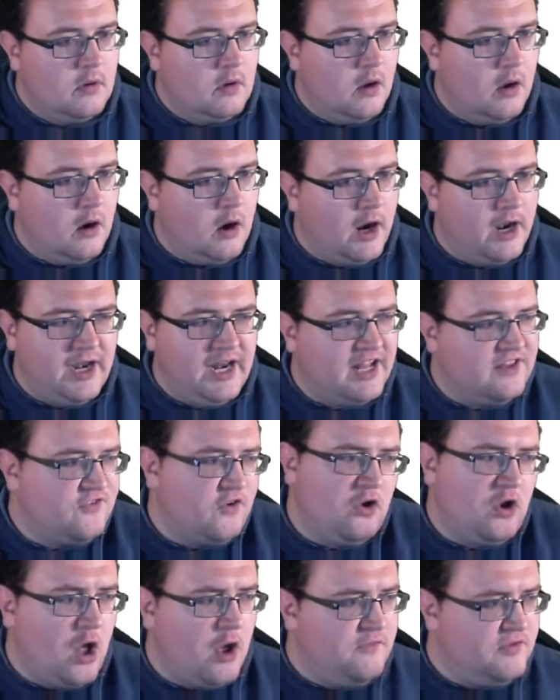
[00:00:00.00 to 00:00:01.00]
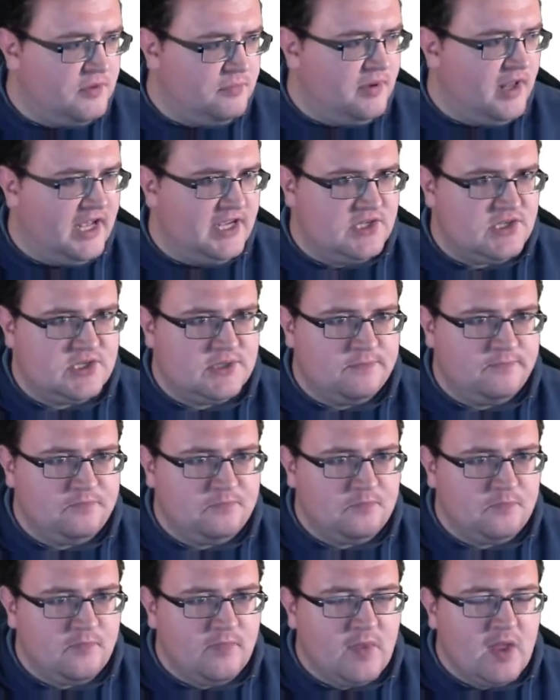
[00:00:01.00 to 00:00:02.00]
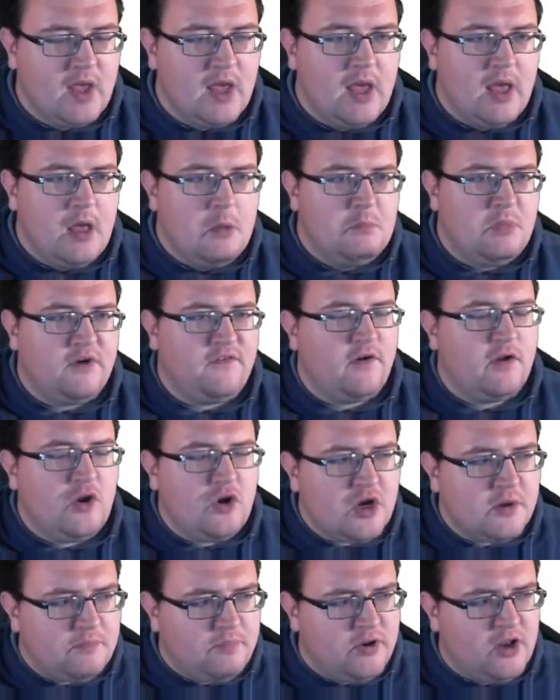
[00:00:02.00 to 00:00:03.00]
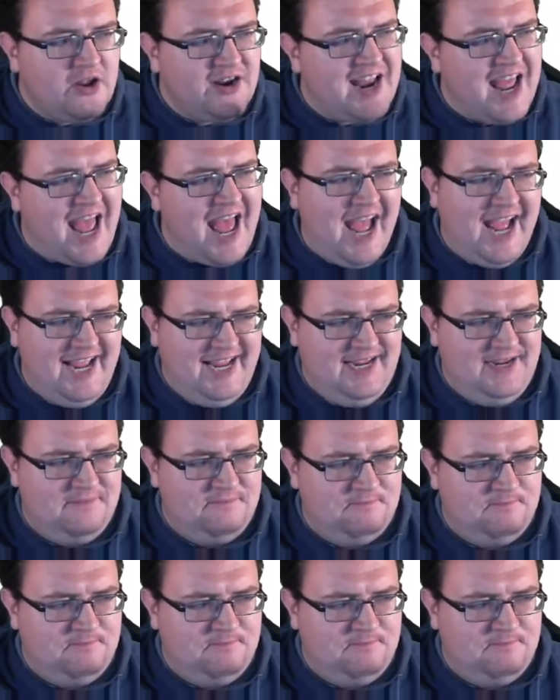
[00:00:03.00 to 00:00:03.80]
All right, it's all over the place. But if I look at plot A,